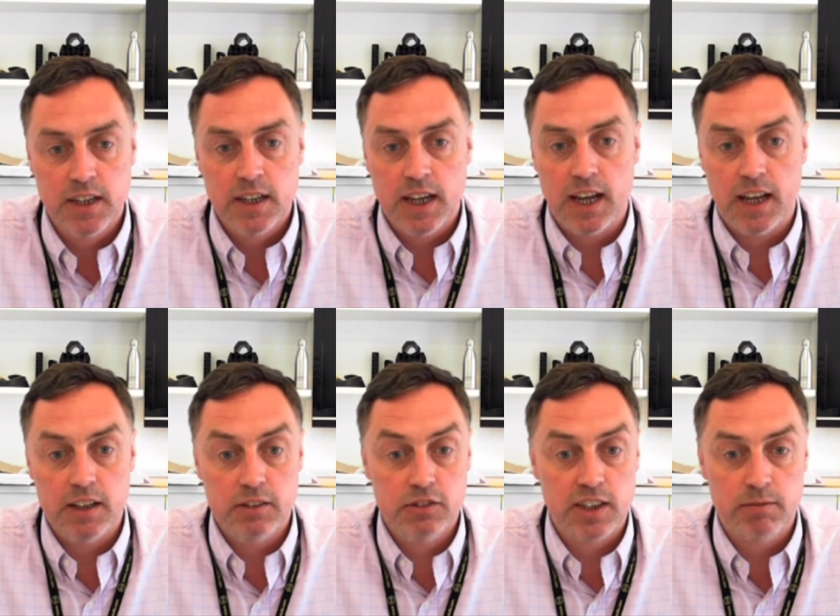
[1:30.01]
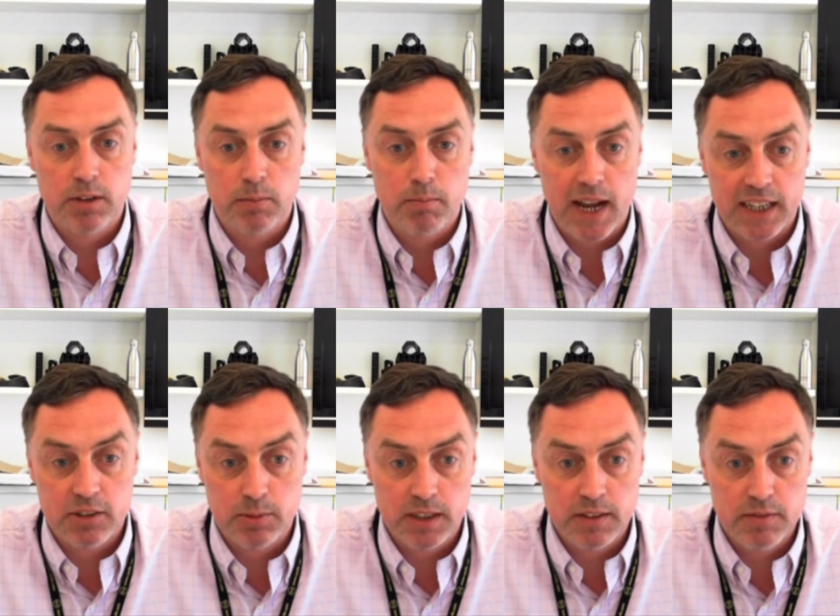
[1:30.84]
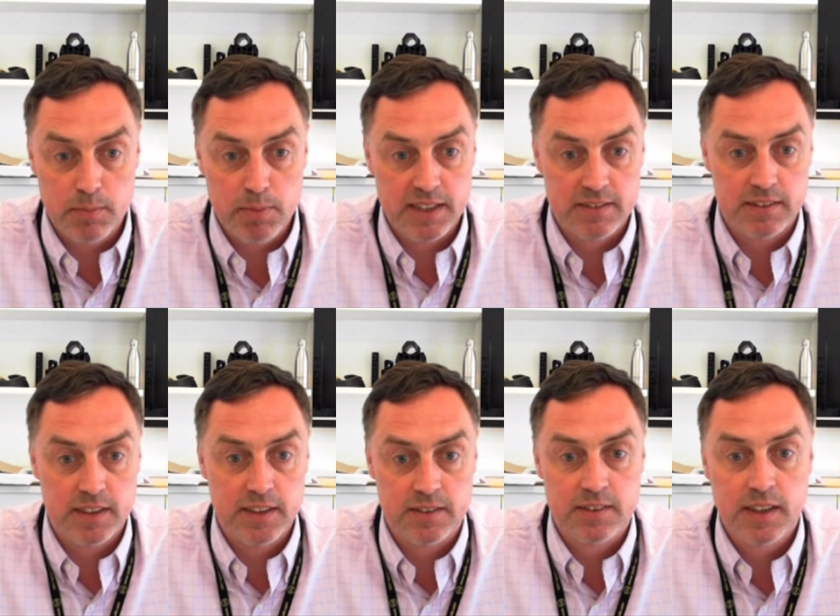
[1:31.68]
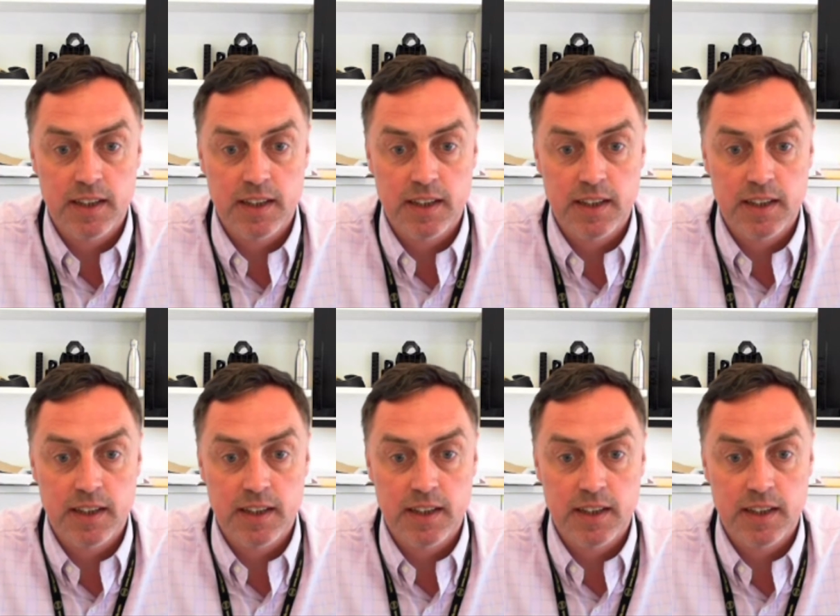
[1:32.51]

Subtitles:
and general management of the business.